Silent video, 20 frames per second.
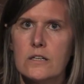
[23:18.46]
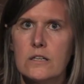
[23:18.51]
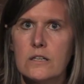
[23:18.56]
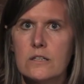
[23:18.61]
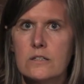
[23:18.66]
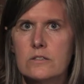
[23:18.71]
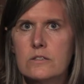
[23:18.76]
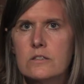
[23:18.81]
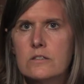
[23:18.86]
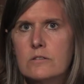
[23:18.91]

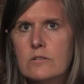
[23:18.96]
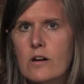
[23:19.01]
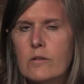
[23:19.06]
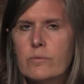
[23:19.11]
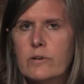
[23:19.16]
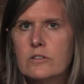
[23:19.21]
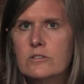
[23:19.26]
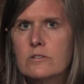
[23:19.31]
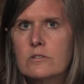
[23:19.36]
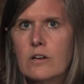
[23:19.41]
into our
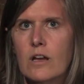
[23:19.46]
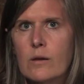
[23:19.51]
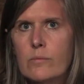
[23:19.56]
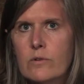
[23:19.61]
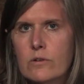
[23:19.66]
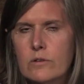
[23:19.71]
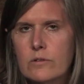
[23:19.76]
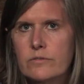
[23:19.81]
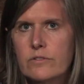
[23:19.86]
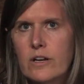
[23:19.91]

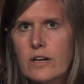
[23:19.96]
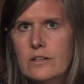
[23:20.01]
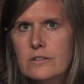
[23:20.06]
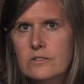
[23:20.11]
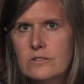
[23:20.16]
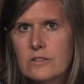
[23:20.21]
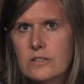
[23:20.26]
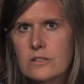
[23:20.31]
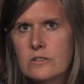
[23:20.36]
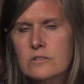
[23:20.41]
petrochemical
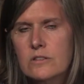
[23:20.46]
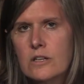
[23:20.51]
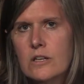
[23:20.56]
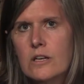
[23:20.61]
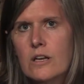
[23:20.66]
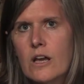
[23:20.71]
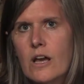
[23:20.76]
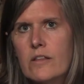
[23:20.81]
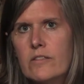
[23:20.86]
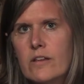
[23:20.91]
factories,
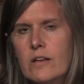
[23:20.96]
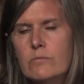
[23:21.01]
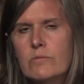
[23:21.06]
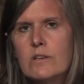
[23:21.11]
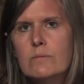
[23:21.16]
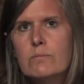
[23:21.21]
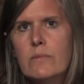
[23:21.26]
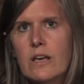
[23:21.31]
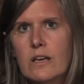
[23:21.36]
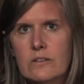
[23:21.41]
and then
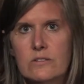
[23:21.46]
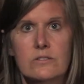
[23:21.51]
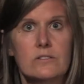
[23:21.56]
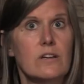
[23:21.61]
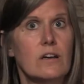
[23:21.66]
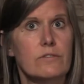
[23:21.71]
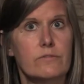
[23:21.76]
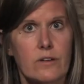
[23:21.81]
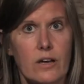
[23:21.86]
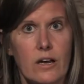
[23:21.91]
we make
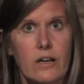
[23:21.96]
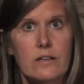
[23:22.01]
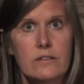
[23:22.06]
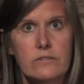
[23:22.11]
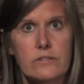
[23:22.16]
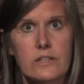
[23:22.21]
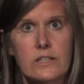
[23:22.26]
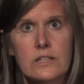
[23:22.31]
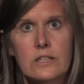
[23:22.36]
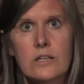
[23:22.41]
stuff out
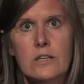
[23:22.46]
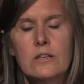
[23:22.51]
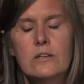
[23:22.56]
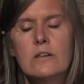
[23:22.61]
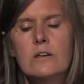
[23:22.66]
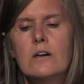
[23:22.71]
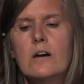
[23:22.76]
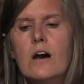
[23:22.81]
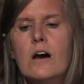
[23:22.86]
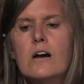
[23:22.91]
of it.
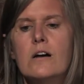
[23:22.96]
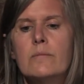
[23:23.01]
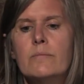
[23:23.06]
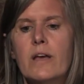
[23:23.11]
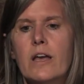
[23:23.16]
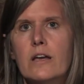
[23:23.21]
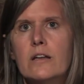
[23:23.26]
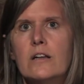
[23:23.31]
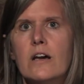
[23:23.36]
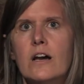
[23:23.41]
Um,
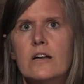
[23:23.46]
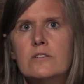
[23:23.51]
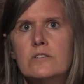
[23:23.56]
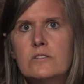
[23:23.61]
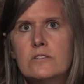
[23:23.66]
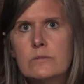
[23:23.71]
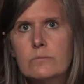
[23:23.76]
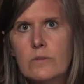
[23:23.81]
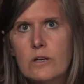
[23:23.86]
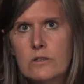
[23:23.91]

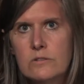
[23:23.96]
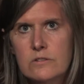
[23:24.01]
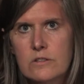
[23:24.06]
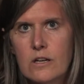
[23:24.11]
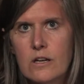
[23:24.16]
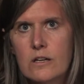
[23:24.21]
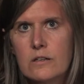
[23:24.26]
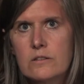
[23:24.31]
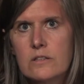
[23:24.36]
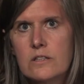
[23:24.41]
anhydrous
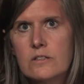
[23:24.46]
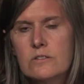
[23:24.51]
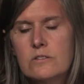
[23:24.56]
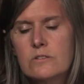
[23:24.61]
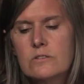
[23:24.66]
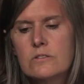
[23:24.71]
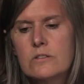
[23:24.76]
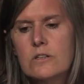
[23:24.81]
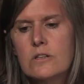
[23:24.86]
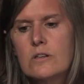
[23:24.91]
ammonia
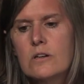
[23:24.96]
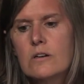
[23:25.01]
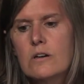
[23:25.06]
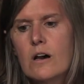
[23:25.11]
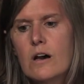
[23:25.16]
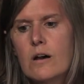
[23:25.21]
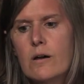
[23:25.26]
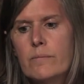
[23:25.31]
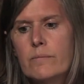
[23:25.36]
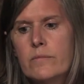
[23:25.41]
is
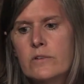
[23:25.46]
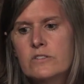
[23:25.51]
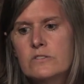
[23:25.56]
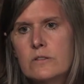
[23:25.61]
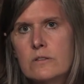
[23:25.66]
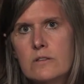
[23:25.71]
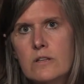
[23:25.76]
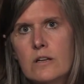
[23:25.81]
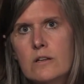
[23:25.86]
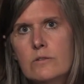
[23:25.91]
um,
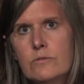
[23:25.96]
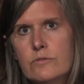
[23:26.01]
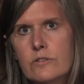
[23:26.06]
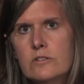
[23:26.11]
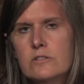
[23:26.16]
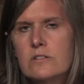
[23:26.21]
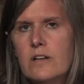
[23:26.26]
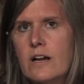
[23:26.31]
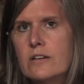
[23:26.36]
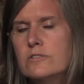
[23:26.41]
synthetic
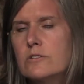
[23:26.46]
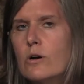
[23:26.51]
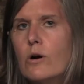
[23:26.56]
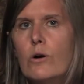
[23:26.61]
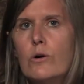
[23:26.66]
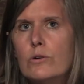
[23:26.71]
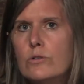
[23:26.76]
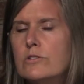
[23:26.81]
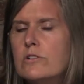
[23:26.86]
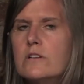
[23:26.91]
fertilizer,
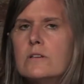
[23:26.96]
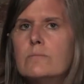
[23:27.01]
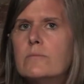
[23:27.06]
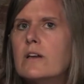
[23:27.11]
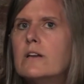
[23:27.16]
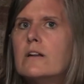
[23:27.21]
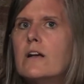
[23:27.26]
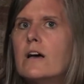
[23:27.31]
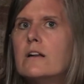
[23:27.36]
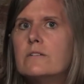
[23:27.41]
wholly
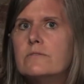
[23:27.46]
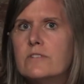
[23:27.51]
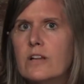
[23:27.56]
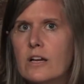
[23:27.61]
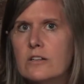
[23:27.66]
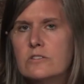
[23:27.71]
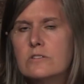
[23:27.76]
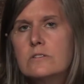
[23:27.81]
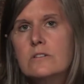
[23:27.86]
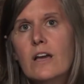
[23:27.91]
made out of
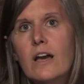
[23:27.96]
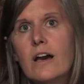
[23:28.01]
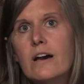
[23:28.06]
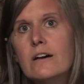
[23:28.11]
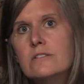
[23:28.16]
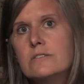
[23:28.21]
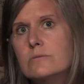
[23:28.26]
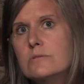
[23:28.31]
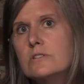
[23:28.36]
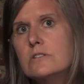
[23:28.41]
natural
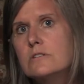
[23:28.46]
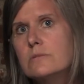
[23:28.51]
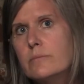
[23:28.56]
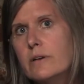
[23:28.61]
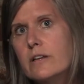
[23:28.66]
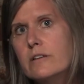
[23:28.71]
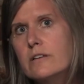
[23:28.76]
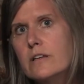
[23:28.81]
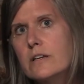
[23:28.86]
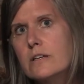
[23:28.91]
gas, which is
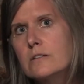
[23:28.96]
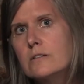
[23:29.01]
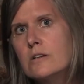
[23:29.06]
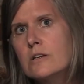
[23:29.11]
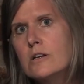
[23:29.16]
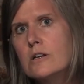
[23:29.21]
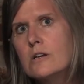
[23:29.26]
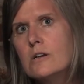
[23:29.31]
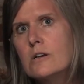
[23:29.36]
methane.